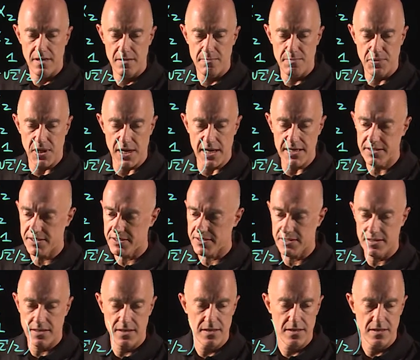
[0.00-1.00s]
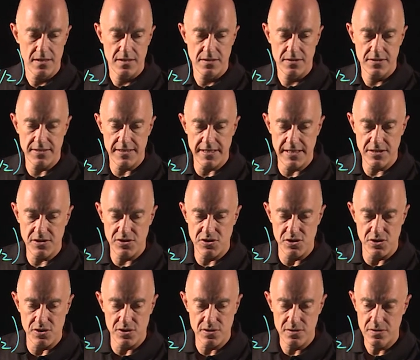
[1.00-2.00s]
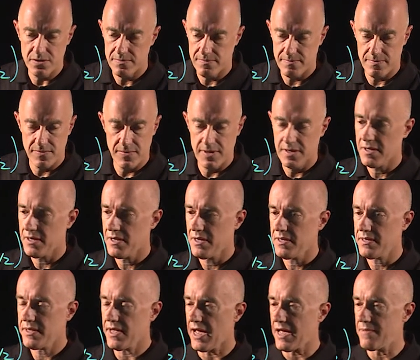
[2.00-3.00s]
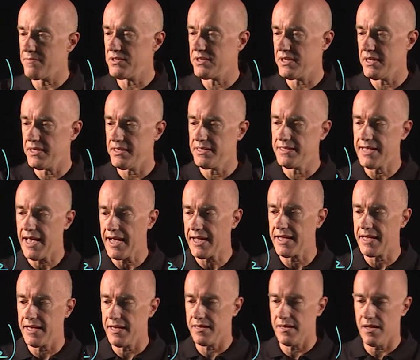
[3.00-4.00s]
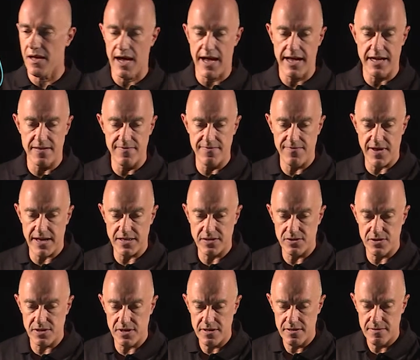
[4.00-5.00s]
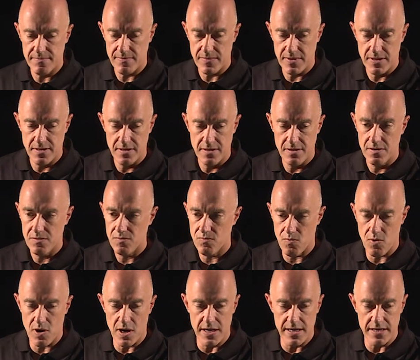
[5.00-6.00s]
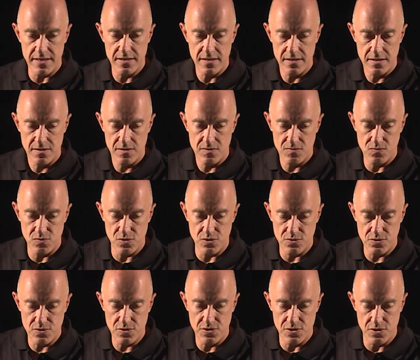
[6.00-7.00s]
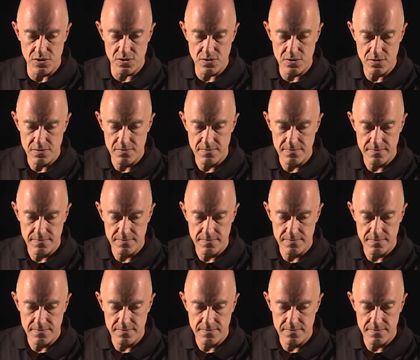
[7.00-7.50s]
plus c2 times the second eigenvector, 1 root 2